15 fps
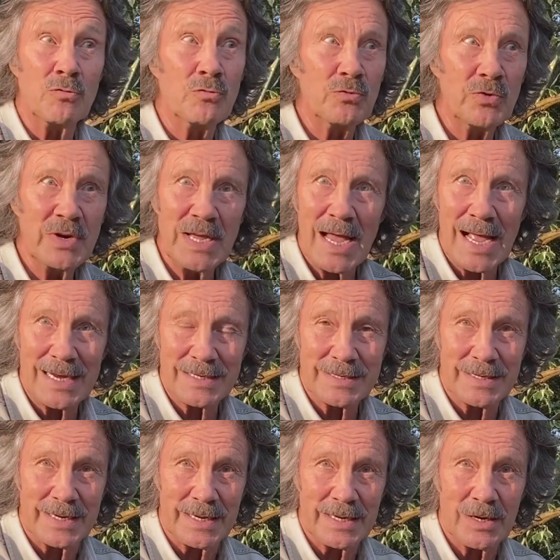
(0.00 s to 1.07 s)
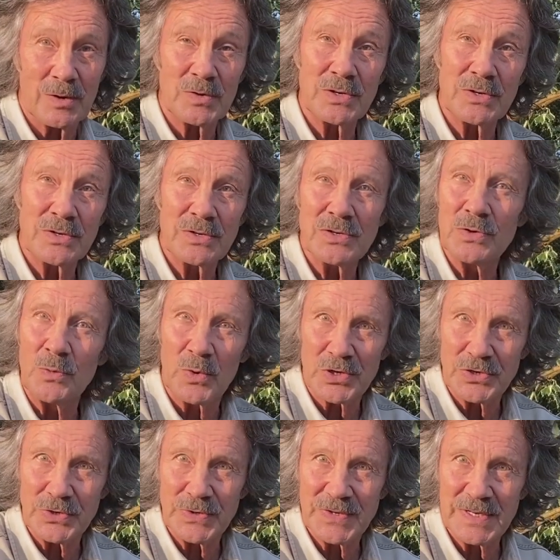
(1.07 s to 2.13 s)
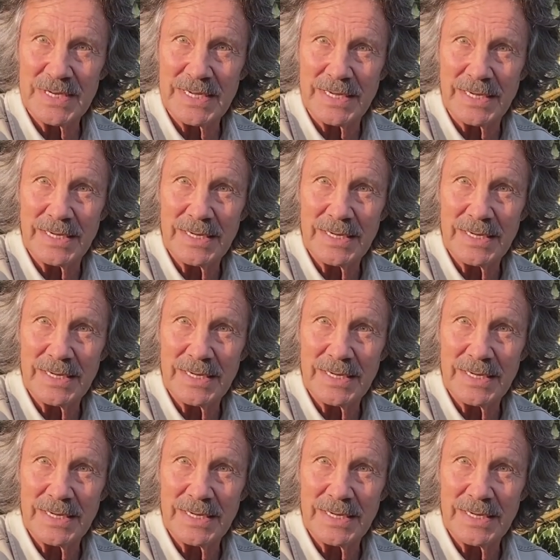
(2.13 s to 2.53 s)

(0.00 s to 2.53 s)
reacting to what you see,